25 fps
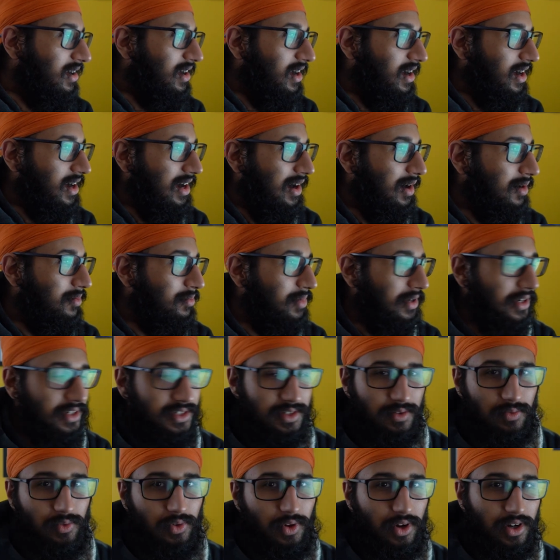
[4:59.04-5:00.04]

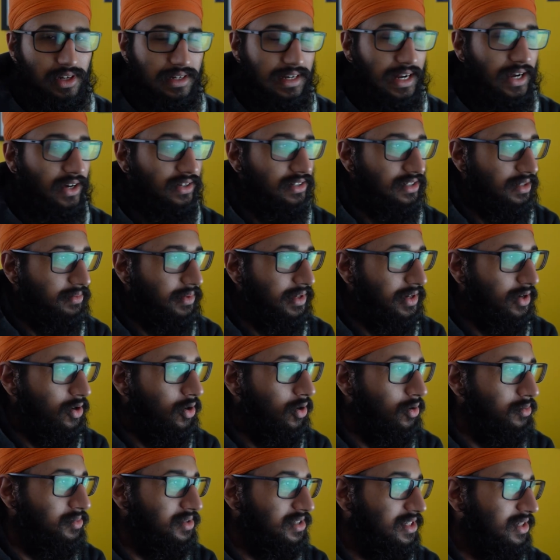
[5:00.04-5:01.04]
because of lockdown, I'm at
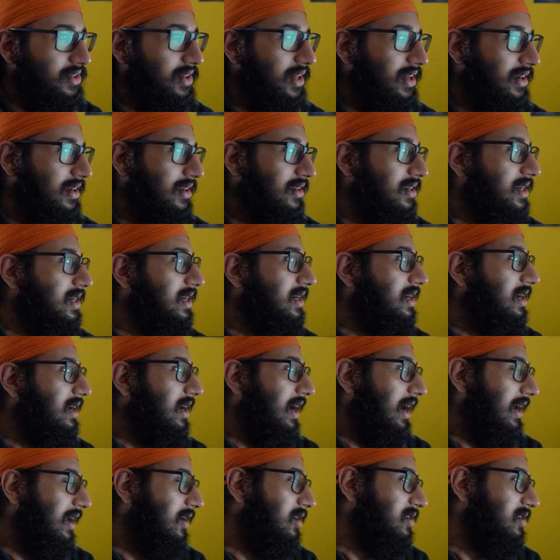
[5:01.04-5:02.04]
home still, and
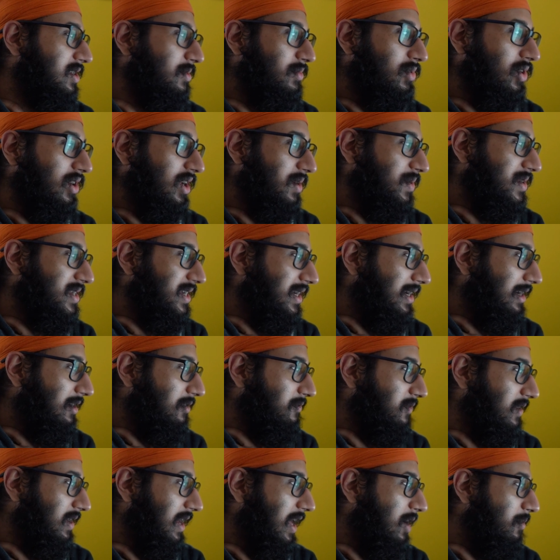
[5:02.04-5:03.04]
I some documents I need to
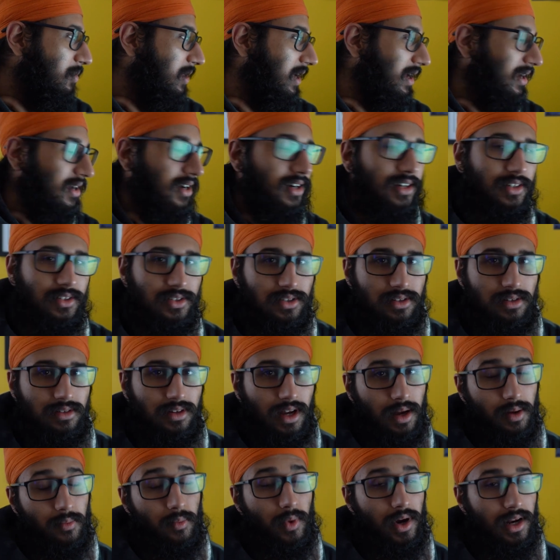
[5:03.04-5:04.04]
fill out, but I can't.
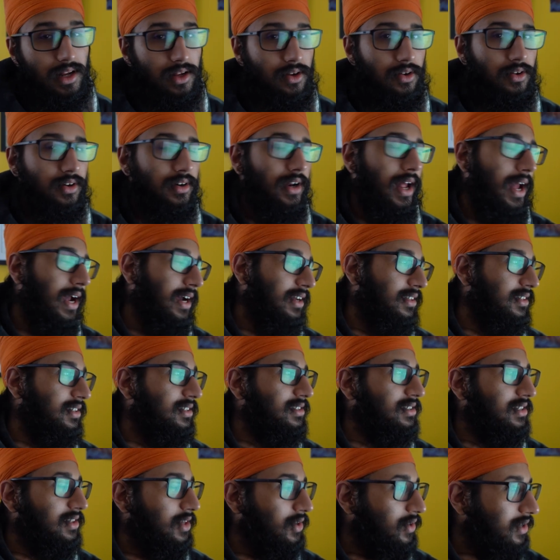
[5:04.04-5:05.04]
I'm waiting on
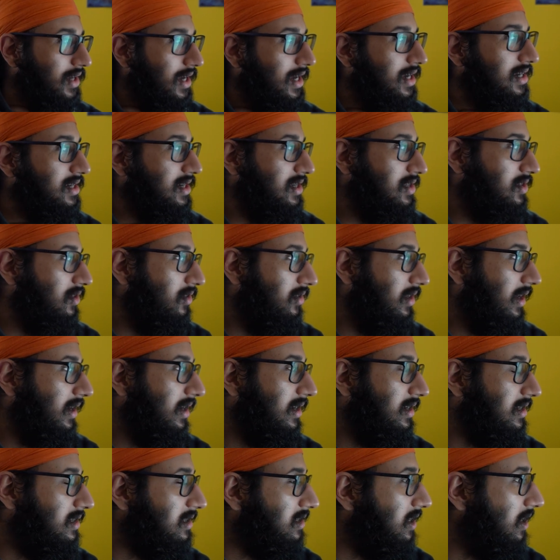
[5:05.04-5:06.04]
actors and locations, all that
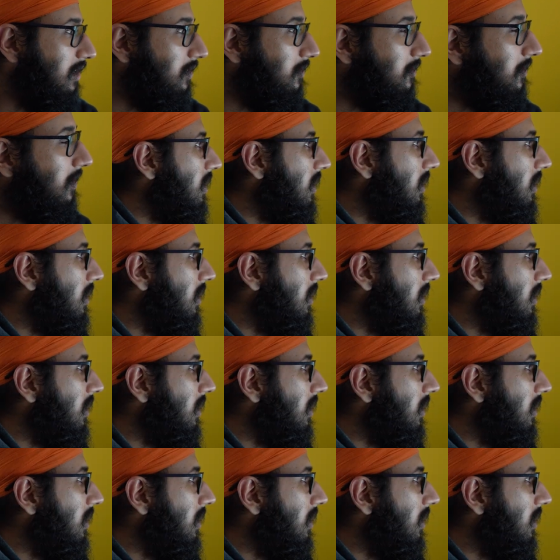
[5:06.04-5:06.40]
kind of stuff.